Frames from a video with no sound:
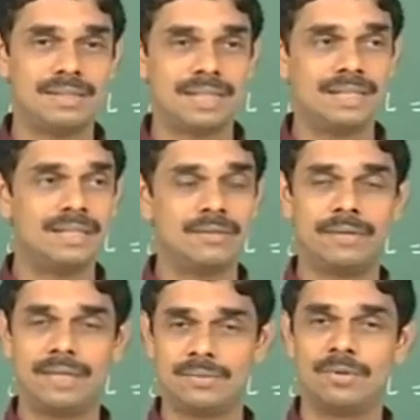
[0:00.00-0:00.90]
you can think of
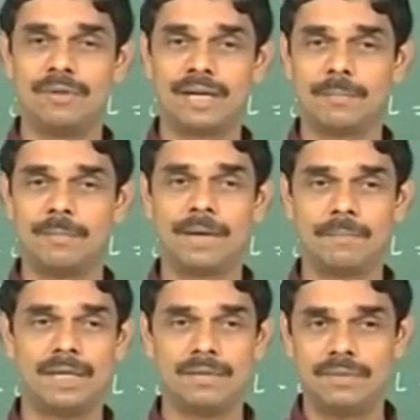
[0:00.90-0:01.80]
it as one way coupling,
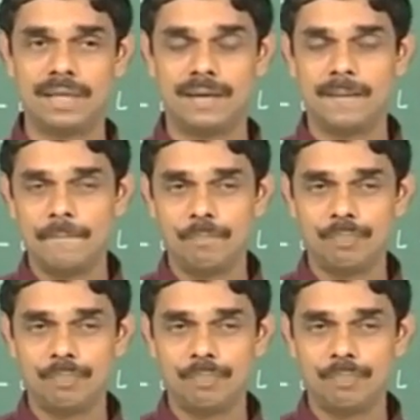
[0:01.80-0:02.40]
but if there are